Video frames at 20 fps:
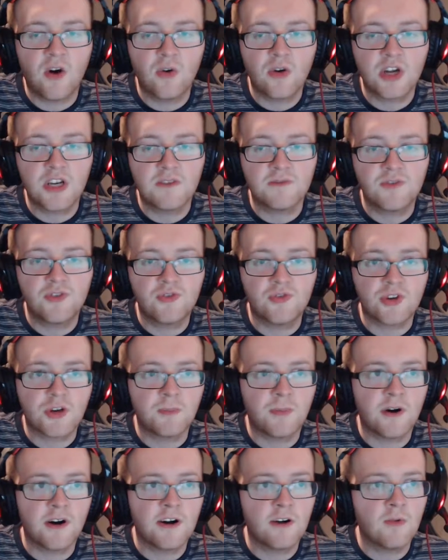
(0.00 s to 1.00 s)
kind of drug
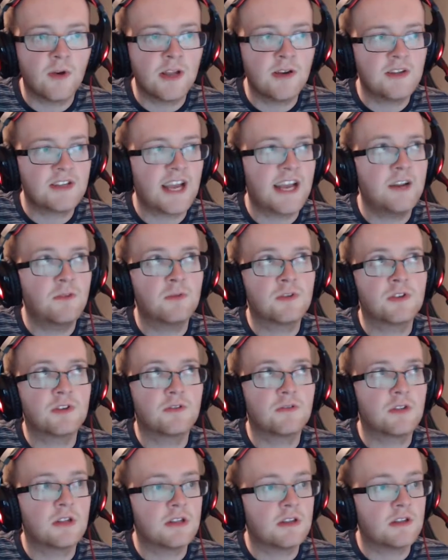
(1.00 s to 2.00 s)
part where his head was
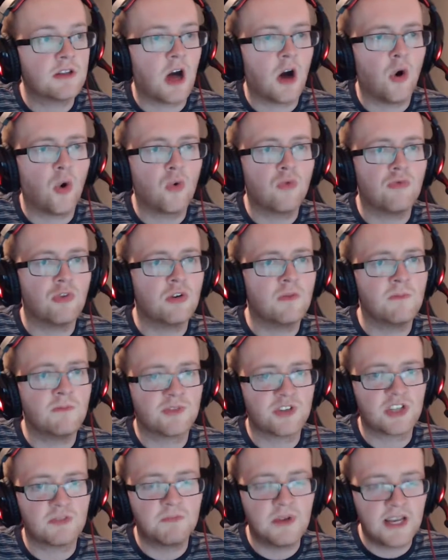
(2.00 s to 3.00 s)
the whole room
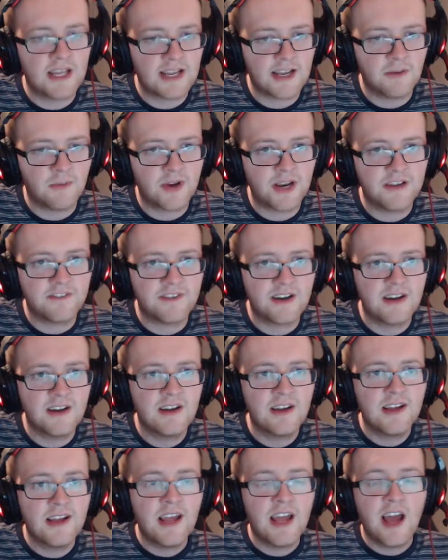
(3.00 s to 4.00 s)
was spinning and whatever.
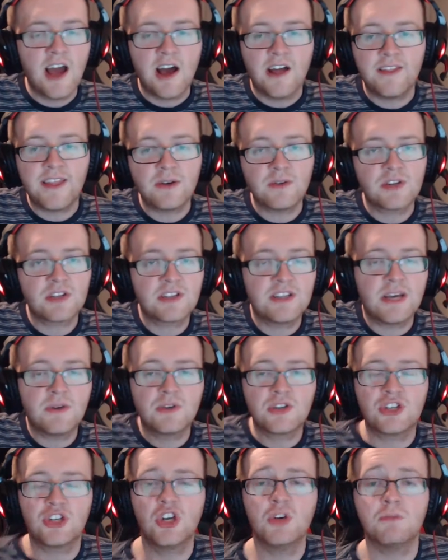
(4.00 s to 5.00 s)
There
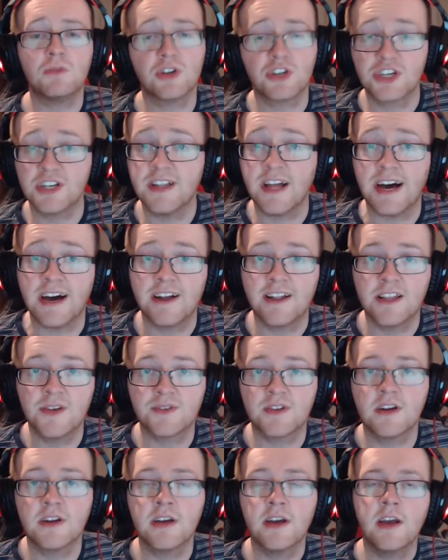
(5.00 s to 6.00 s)
was too much of that. There was
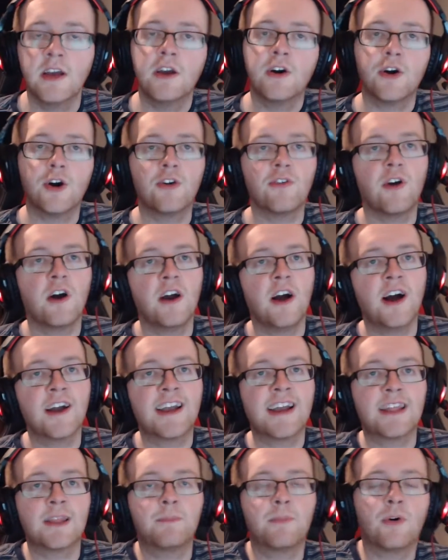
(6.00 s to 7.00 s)
like, all right, I
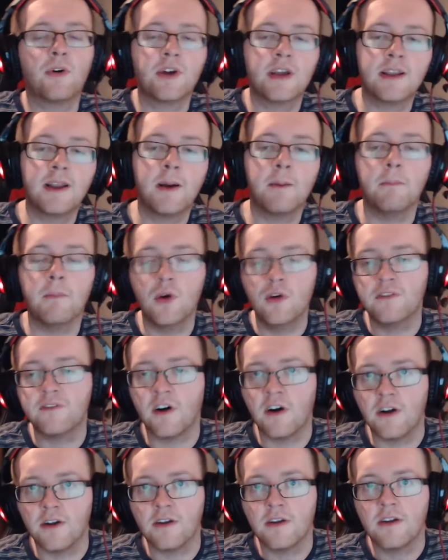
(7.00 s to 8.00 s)
get the point. Move
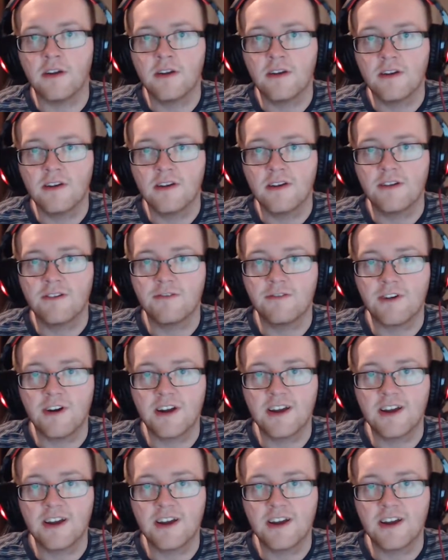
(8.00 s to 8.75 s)
on. Right.